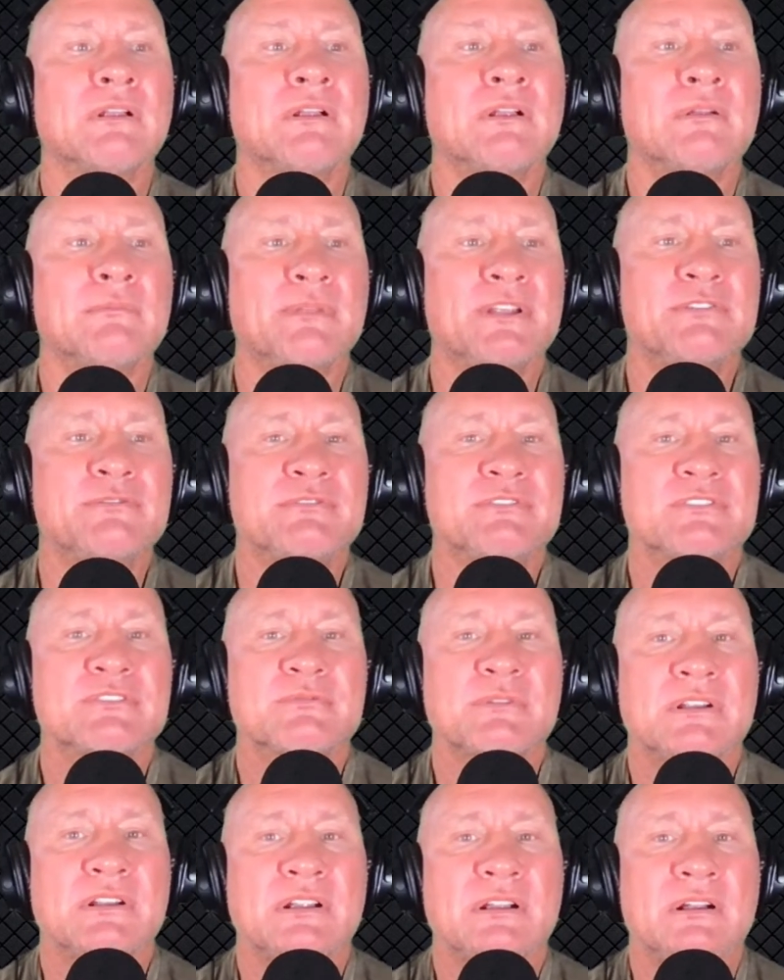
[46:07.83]
Petrie just
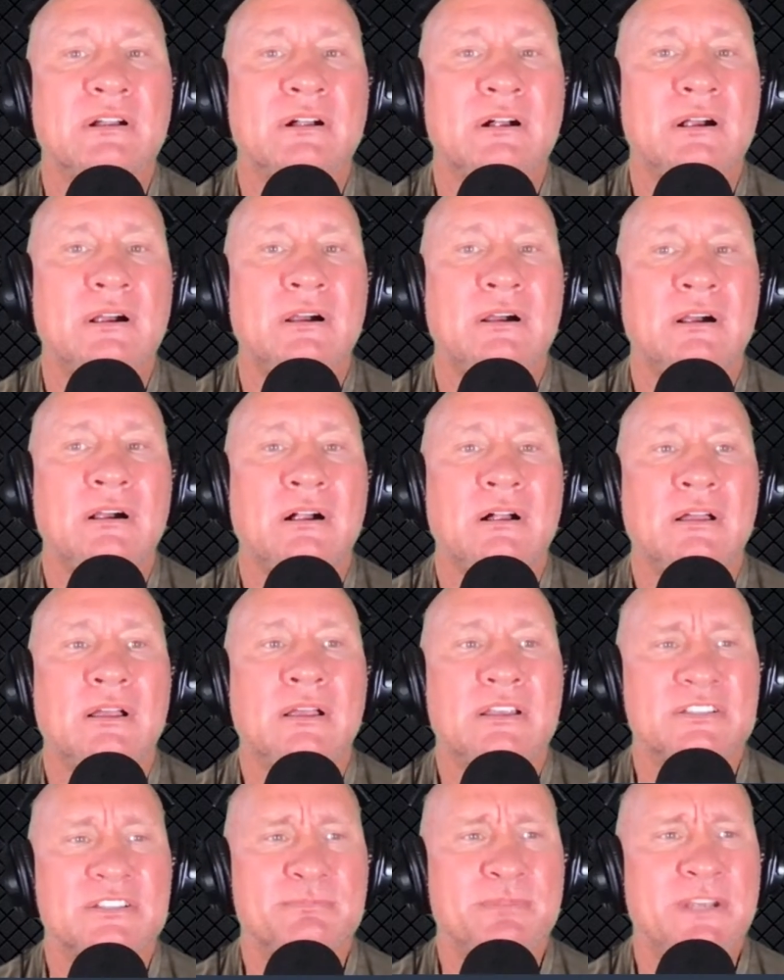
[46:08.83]
went.
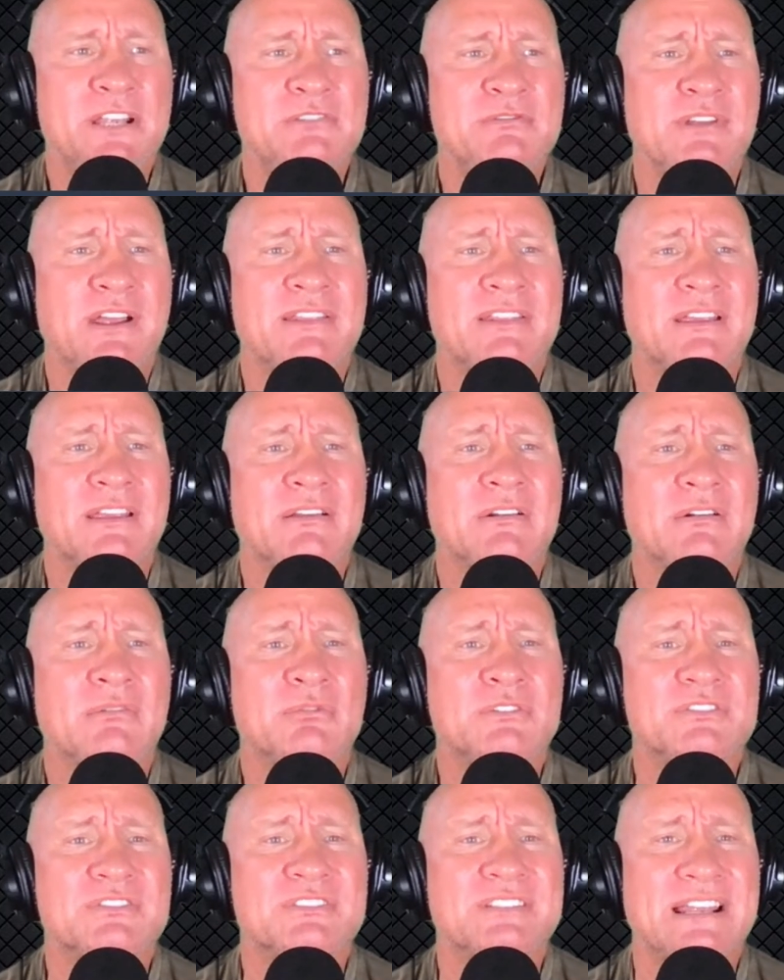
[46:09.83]
Because Petrie, I think,
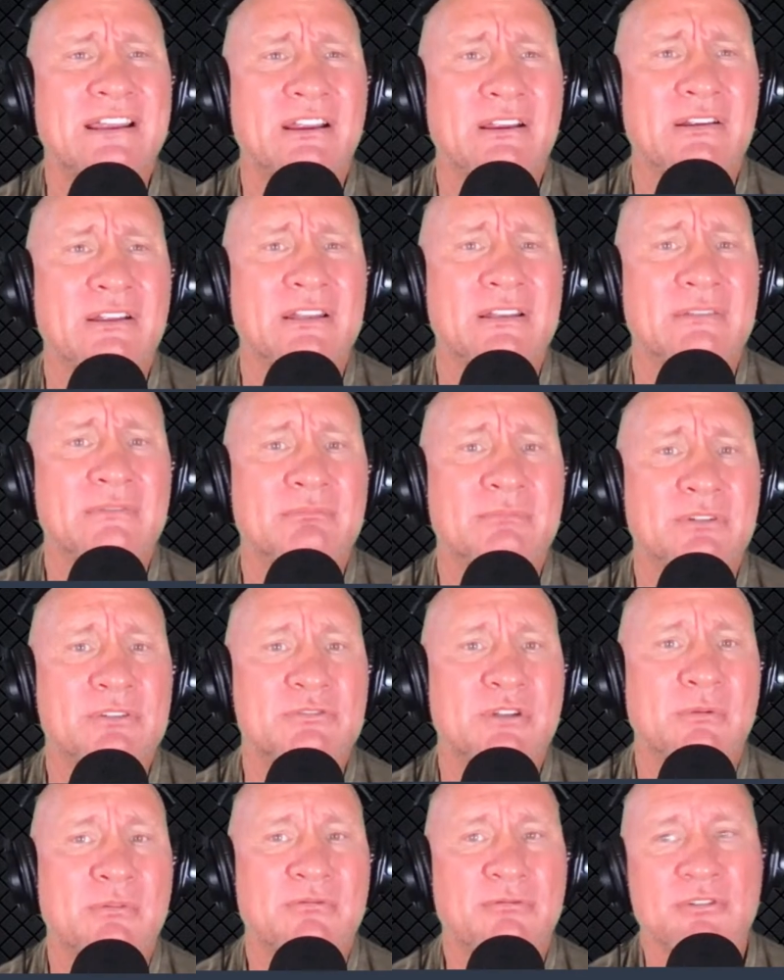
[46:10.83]
was there in
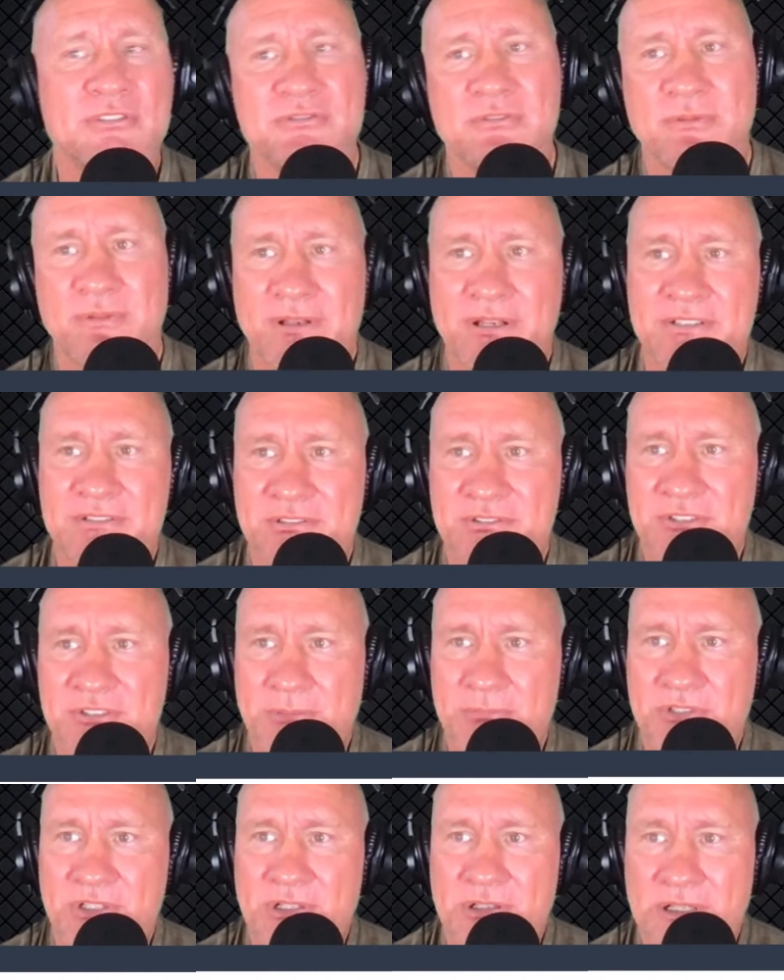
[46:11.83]
Montreal before Sylvain. He's
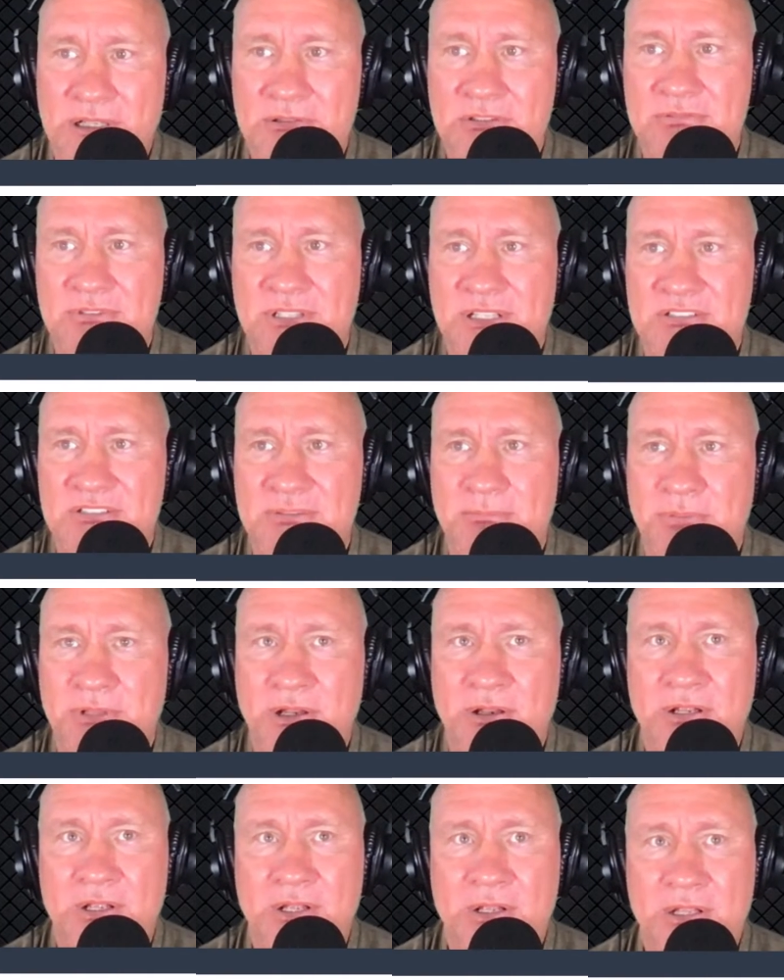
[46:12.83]
a decent
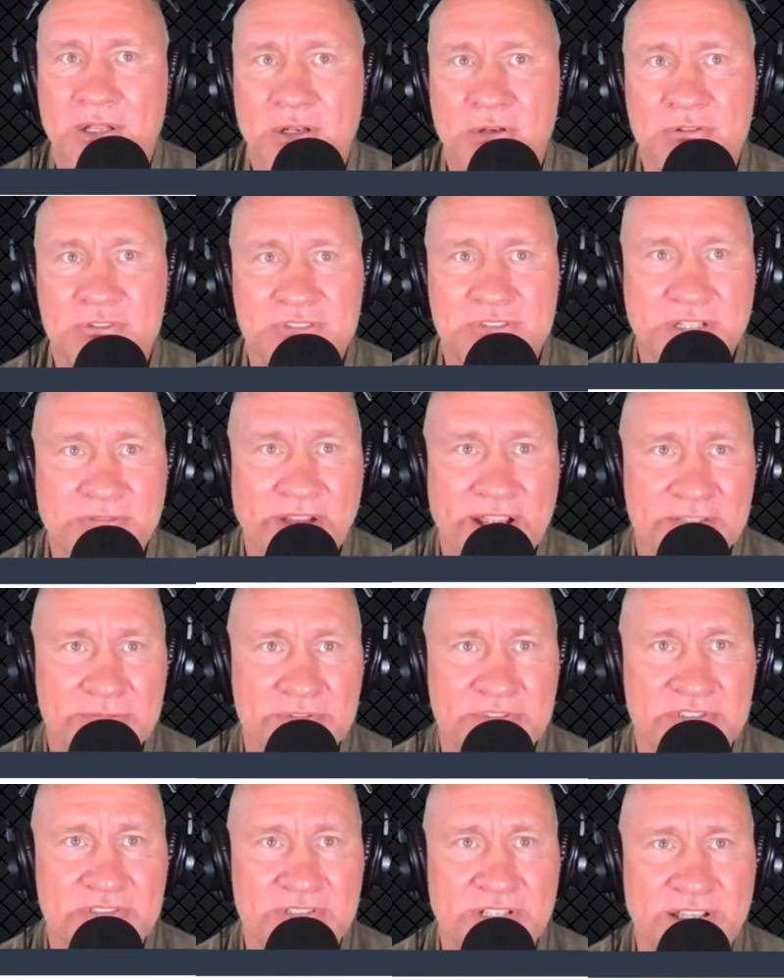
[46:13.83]
player. Steve
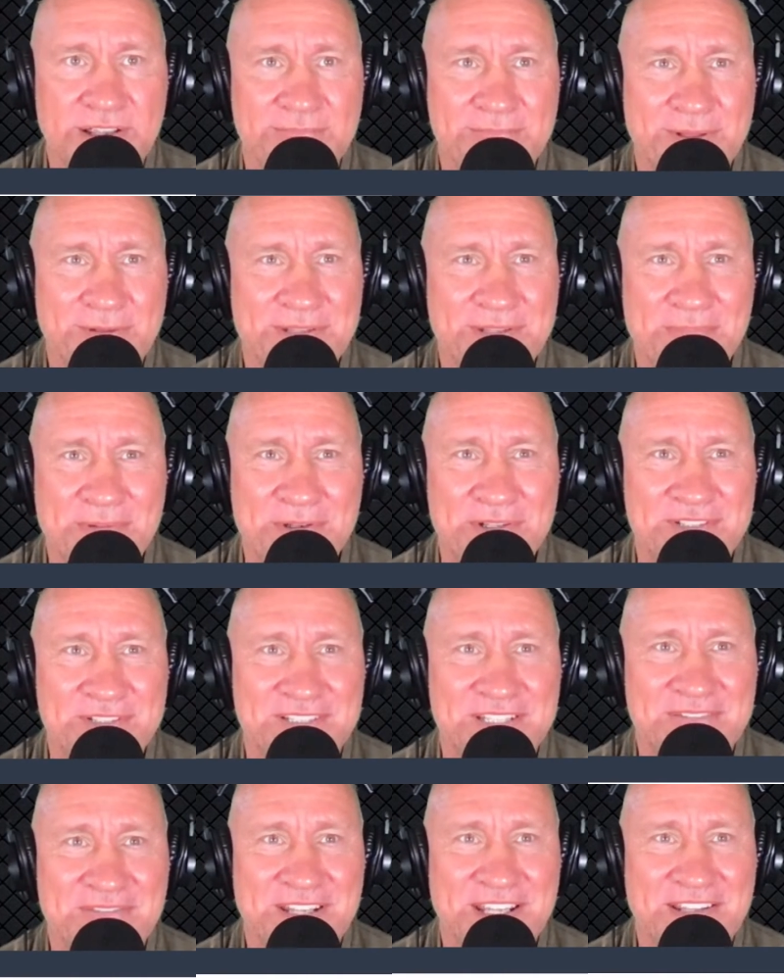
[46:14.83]
Yzerman's building up a good
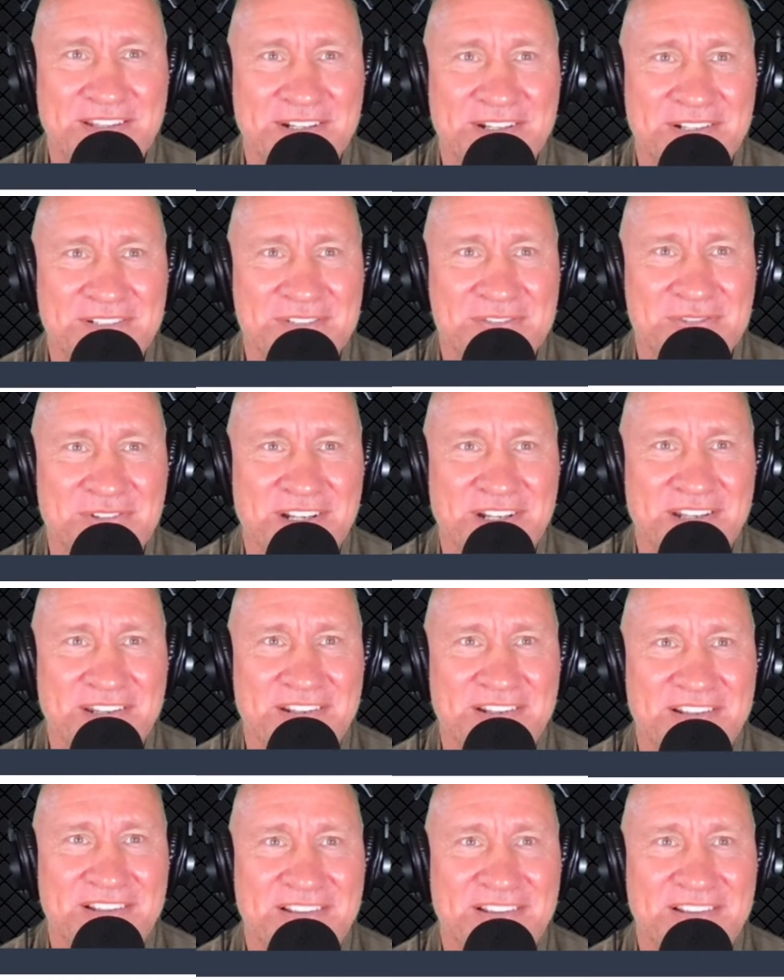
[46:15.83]
team again there in Detroit.